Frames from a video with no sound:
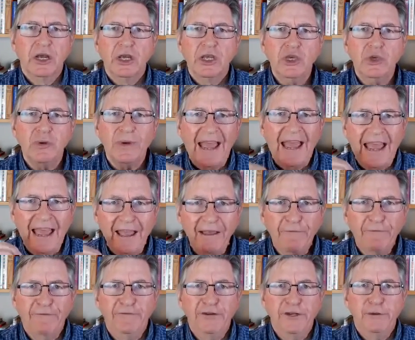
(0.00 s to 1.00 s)
you
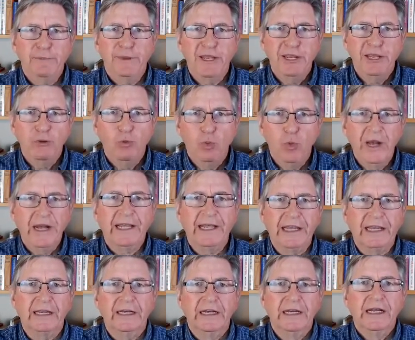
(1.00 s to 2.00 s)
have to be
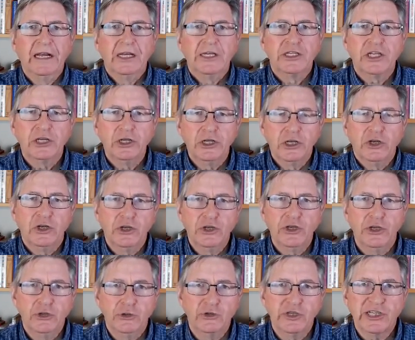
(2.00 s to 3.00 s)
willing to learn
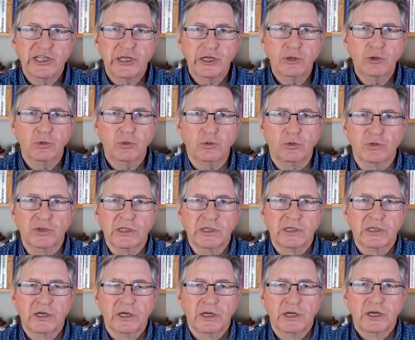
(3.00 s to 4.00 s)
new
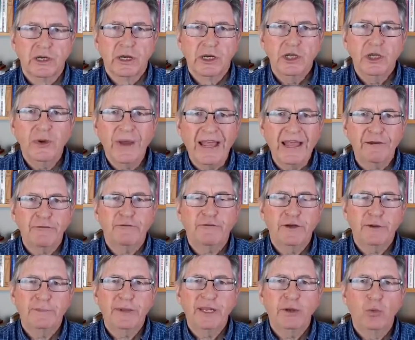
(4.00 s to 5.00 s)
skills. You have
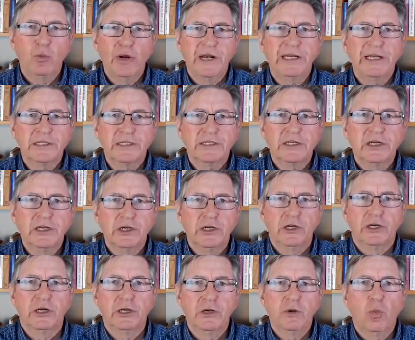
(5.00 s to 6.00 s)
to be willing to
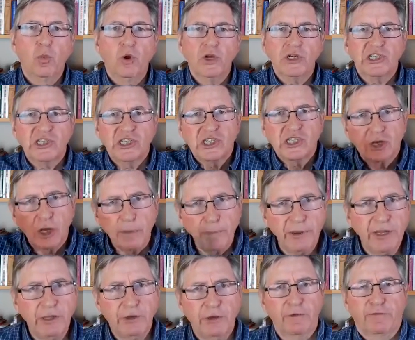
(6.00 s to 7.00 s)
learn what's
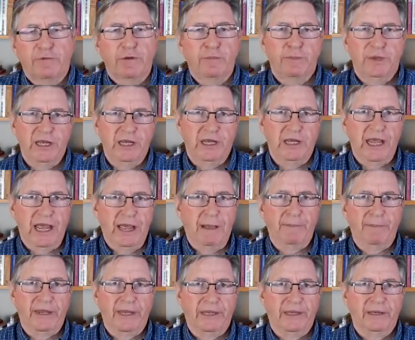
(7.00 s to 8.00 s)
stopping you from being
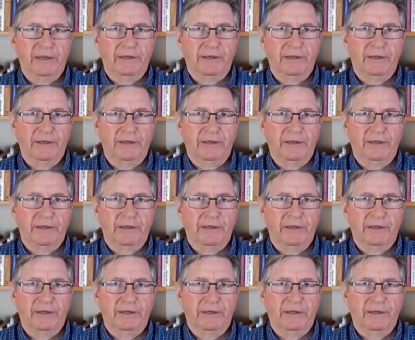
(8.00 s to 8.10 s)
happy.